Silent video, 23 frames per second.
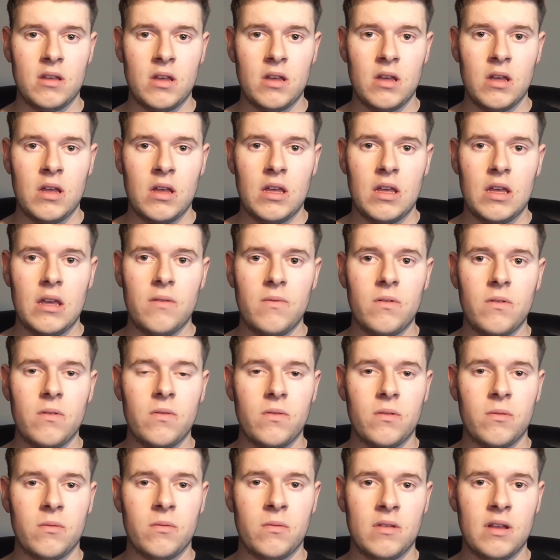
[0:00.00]
even from
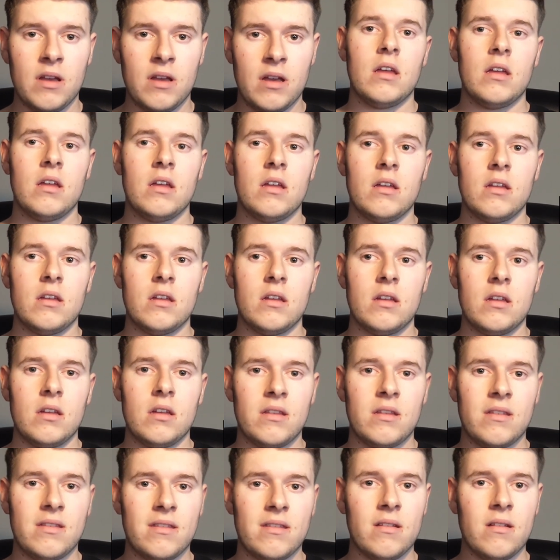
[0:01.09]
side, it still
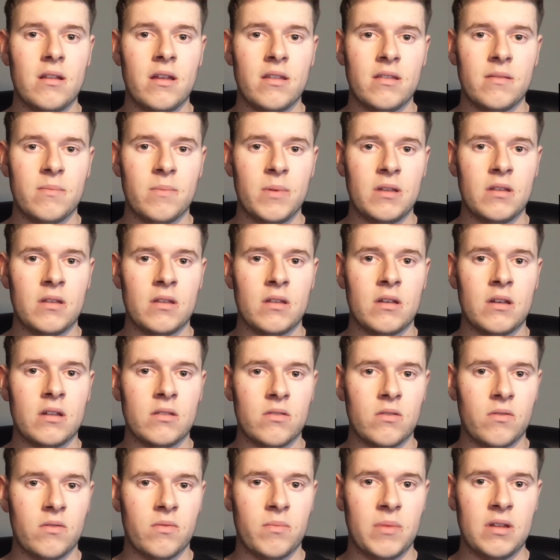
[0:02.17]
has been cut off many
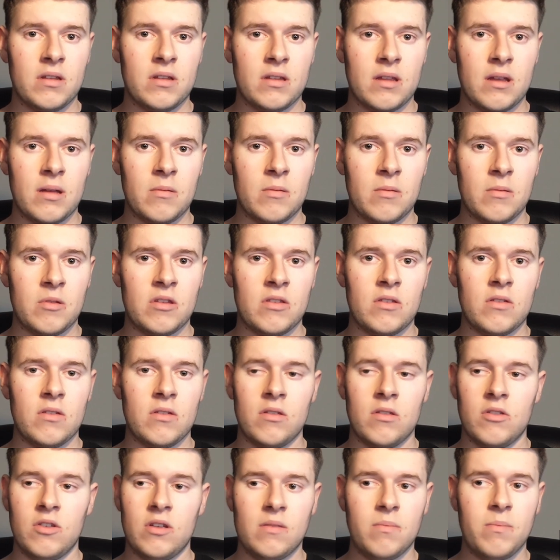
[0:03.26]
times just
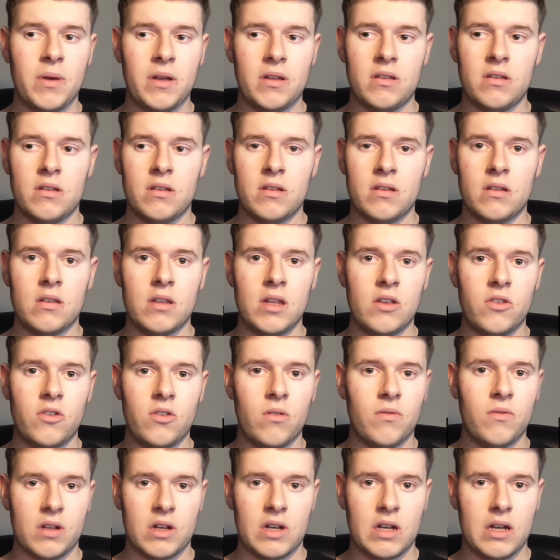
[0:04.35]
by the nature of the
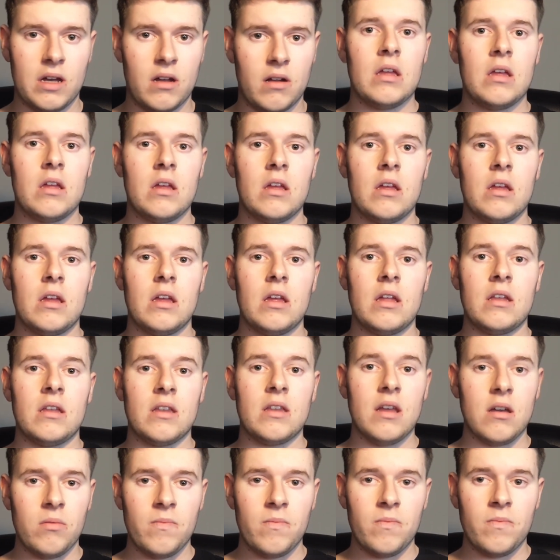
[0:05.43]
car. And now
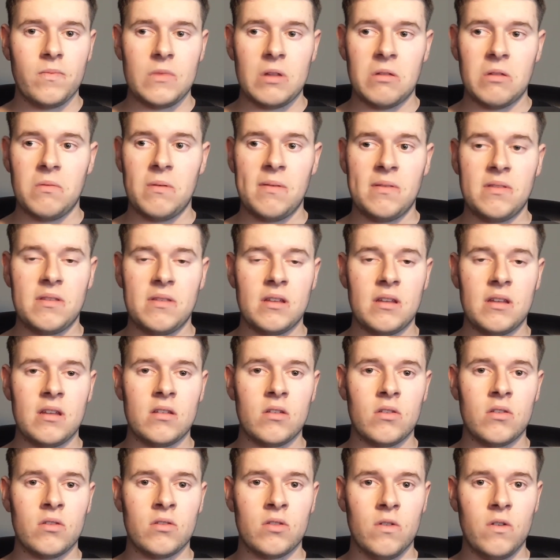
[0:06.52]
that we've seen it on
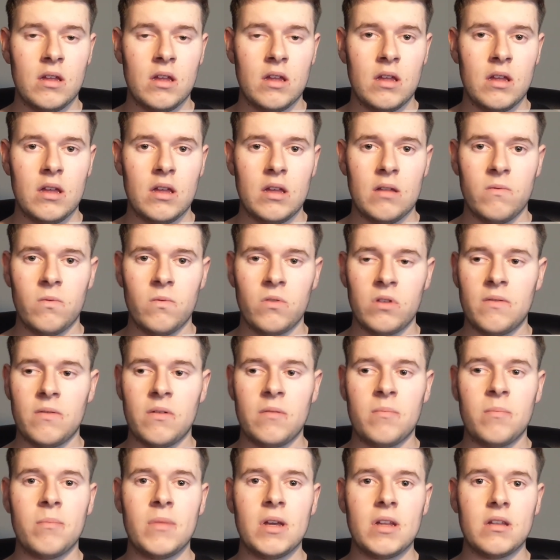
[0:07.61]
track, it won't even
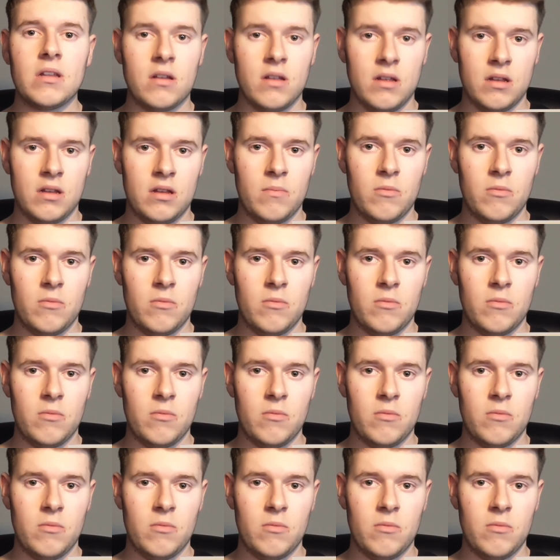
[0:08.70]
matter anymore